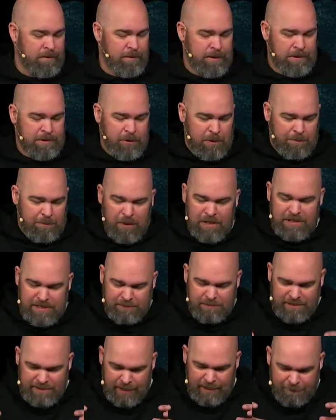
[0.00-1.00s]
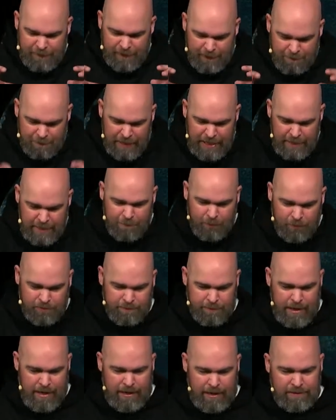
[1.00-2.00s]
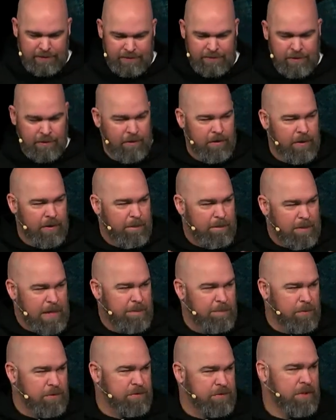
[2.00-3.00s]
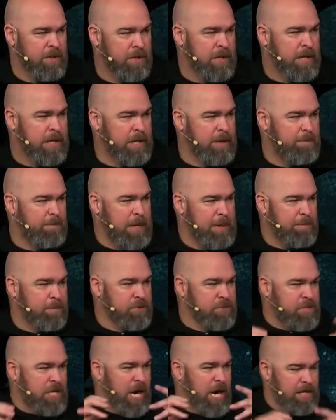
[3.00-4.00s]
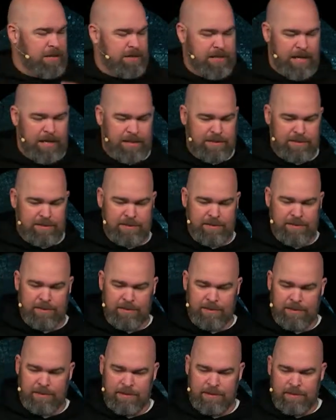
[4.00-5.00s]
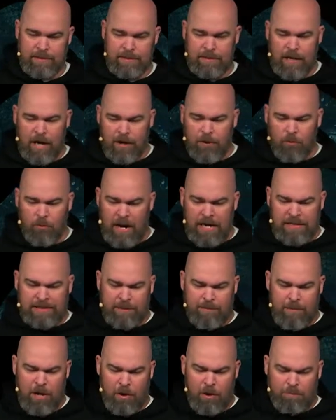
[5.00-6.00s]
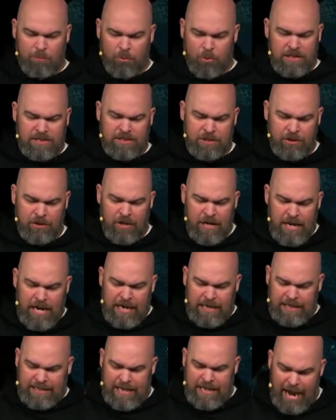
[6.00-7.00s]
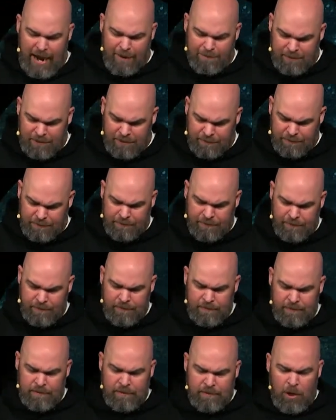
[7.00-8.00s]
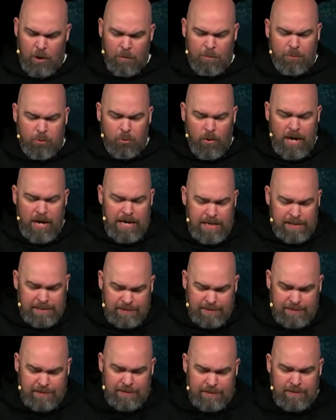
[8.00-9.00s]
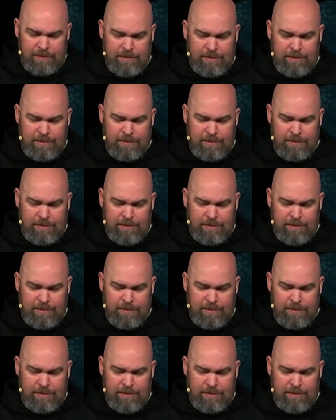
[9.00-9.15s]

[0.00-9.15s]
So he puts himself in the people's minds, or in the people's context. Otherwise, I'm held prisoner and captive, oppressed.